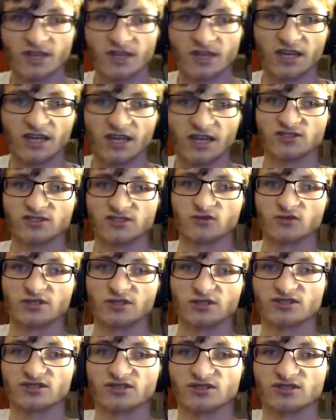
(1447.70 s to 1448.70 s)
And you can
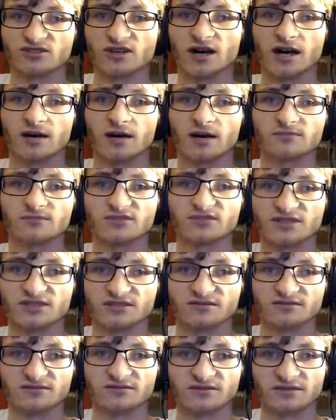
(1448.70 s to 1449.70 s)
switch the tops
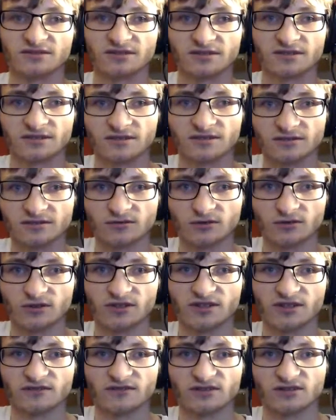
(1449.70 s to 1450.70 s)
and with
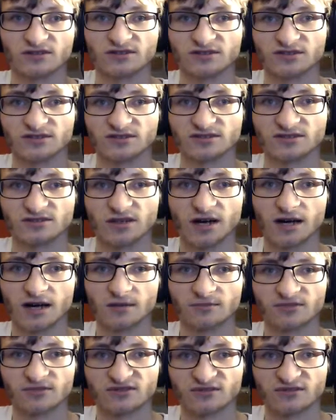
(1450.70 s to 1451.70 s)
different
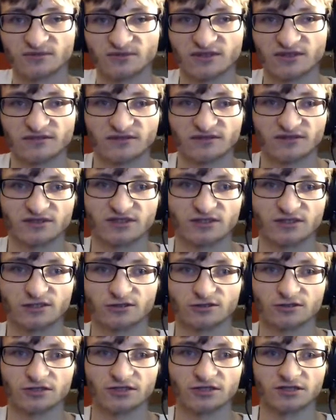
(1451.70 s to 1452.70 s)
tops from different
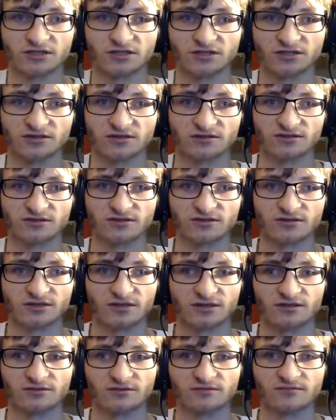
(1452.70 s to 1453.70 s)
series, and
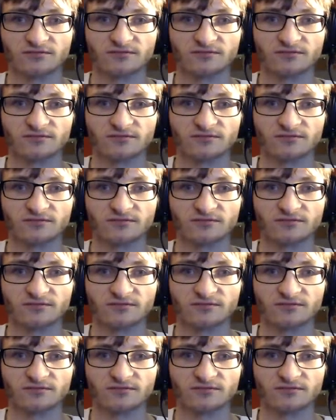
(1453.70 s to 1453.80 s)
so